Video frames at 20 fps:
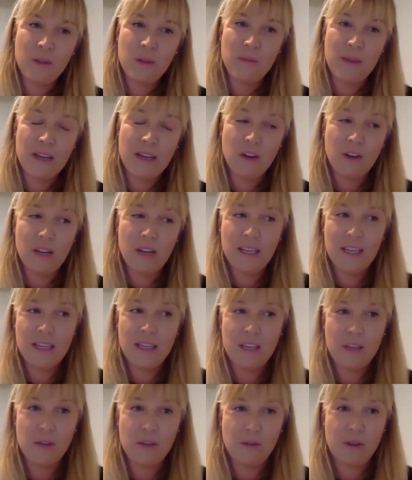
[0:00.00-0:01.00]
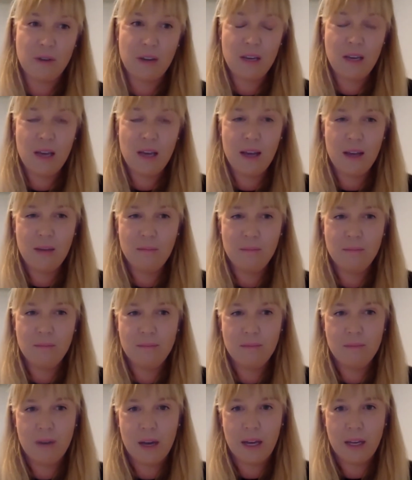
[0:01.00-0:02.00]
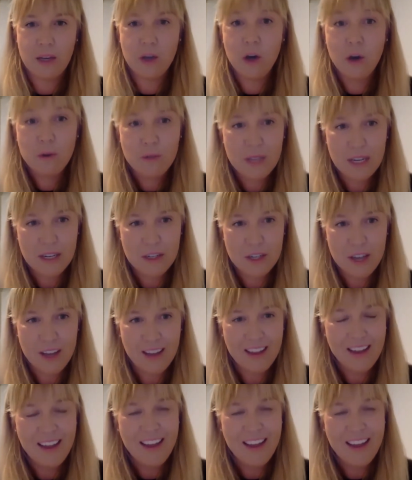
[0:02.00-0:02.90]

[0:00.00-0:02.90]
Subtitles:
my colleague in Year 3, my co-teacher,